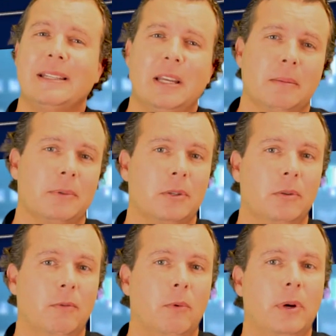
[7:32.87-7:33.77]
tips
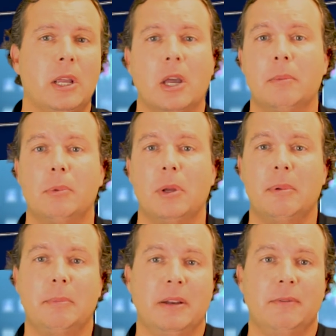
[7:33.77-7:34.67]
to avoiding
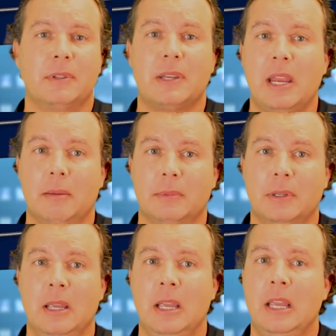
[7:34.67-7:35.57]
unemployment benefit scams.
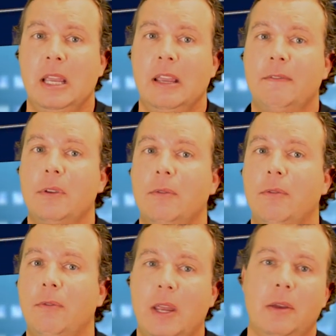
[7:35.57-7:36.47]
If you
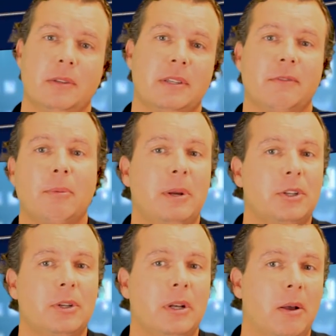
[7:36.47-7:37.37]
found this
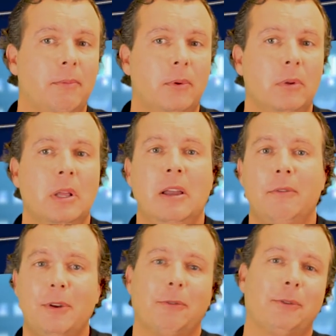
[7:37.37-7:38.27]
information helpful,
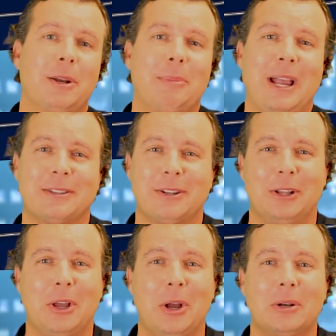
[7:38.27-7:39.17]
feel free to pass it
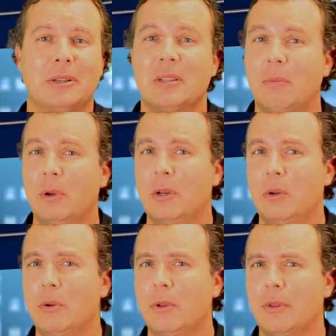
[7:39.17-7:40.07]
along to someone
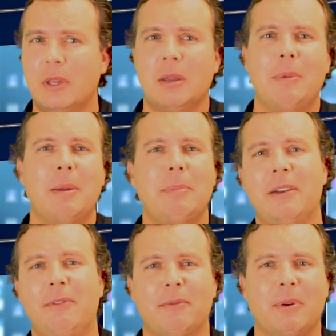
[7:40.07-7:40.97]
who you think might
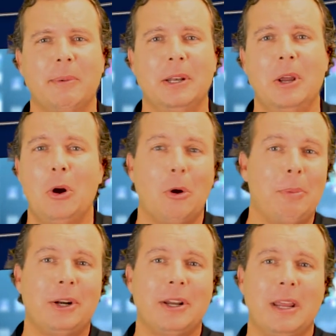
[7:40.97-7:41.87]
benefit from it. Or
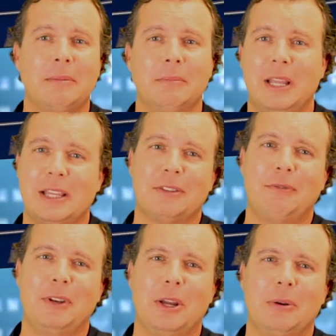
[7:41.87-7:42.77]
better yet, like this
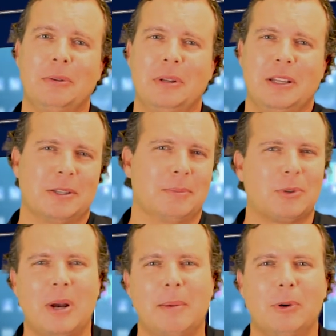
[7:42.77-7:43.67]
video and
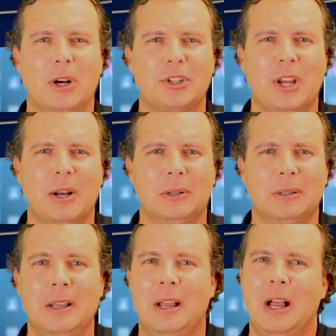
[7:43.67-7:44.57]
subscribe to our channel.
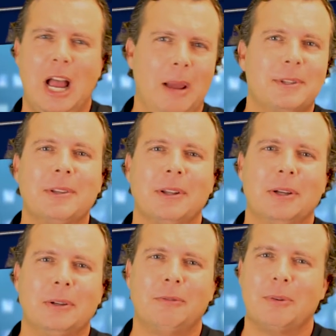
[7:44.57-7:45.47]
I'm
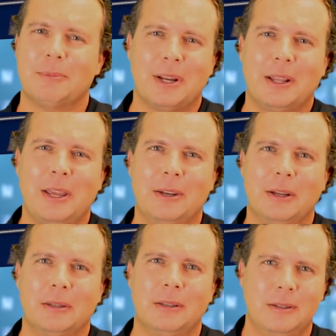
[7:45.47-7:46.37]
Attila from
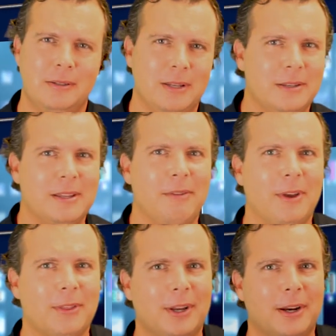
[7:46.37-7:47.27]
Cylanda. Stay safe
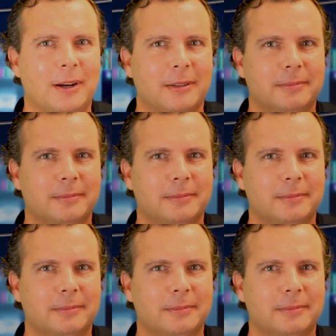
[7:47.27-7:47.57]
out there.